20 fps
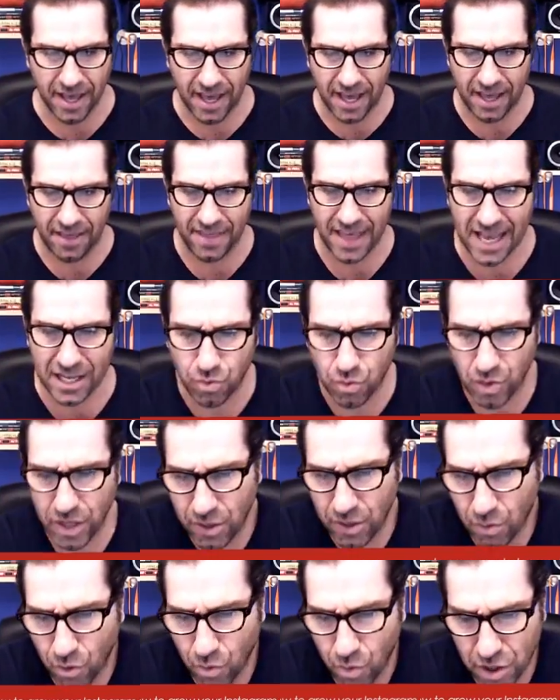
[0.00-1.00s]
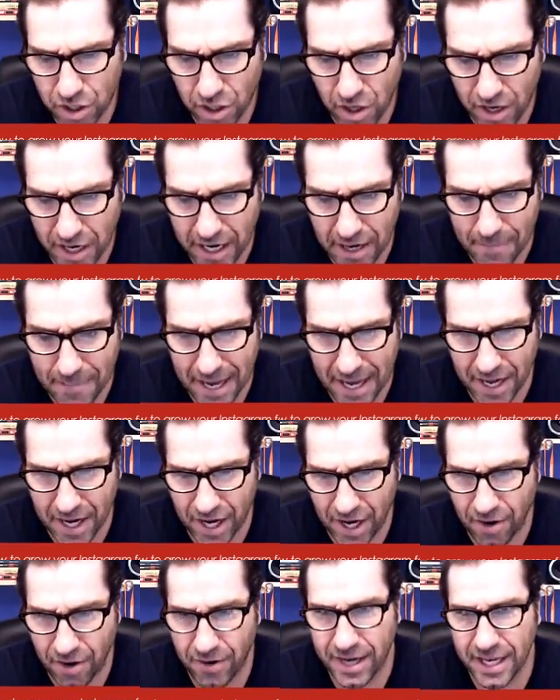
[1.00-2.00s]
And that's really what we're talking about
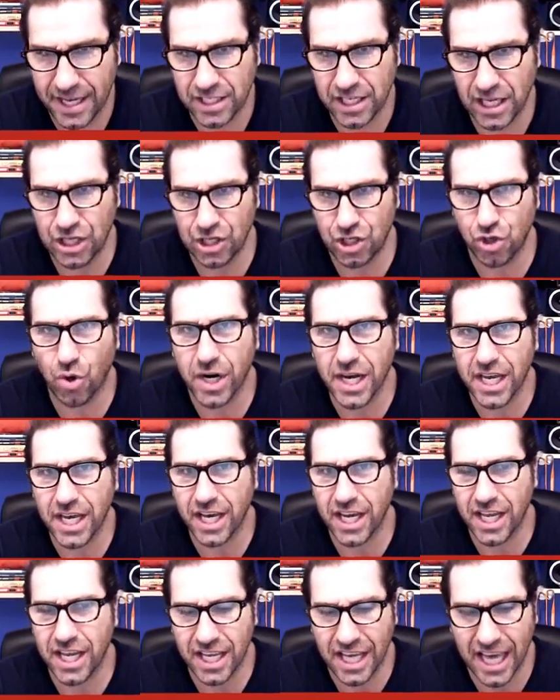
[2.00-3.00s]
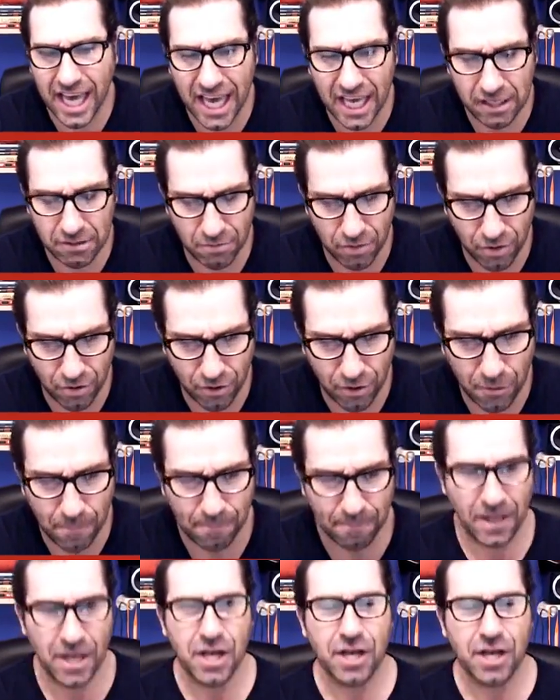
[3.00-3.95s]
here, is joining an engagement group.